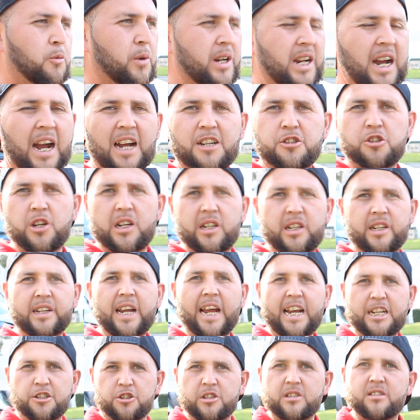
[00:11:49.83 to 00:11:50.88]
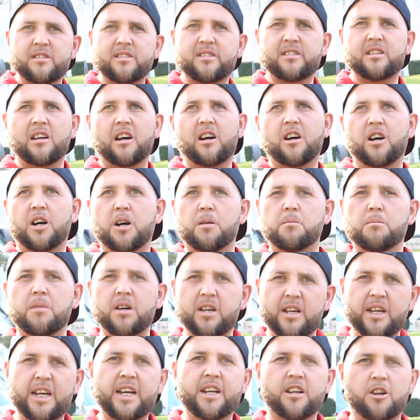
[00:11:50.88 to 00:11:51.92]
rehydrating agents
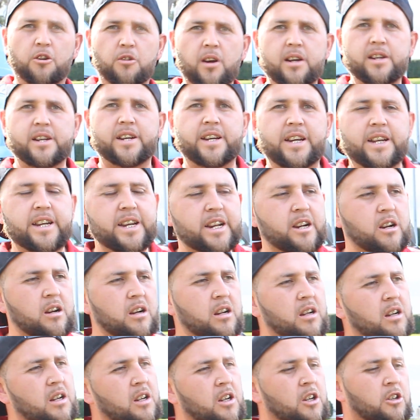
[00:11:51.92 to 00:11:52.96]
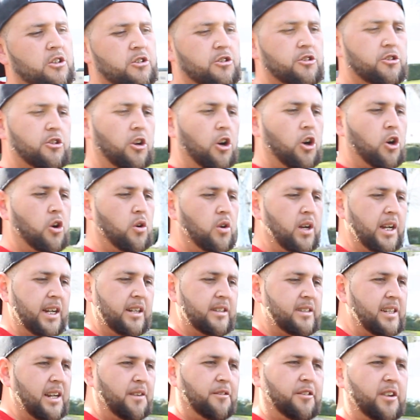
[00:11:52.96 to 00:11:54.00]
integrated in here. So it
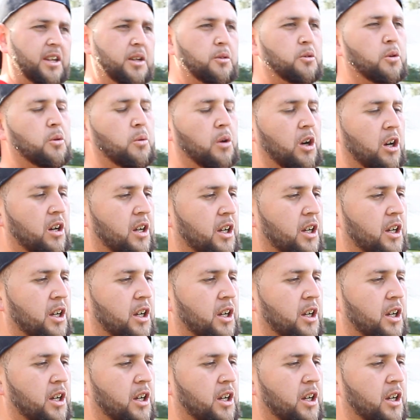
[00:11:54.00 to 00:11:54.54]
definitely will work